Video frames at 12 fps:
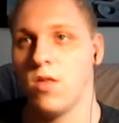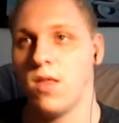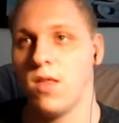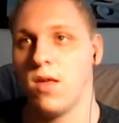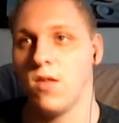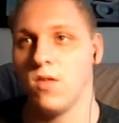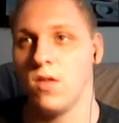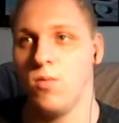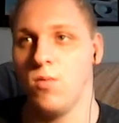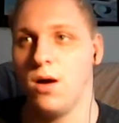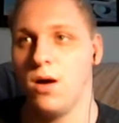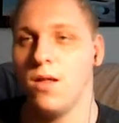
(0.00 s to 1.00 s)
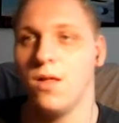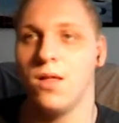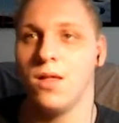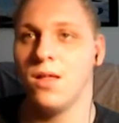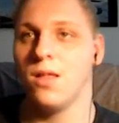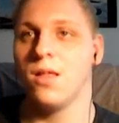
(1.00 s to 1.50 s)
takes a little while.
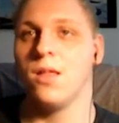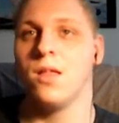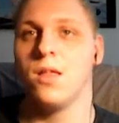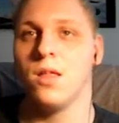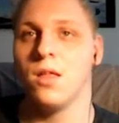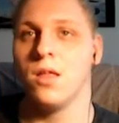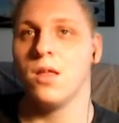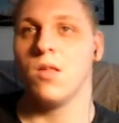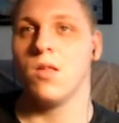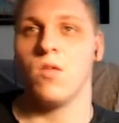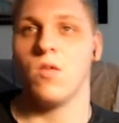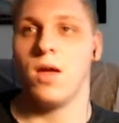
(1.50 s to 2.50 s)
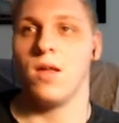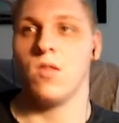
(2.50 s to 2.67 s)
So yeah,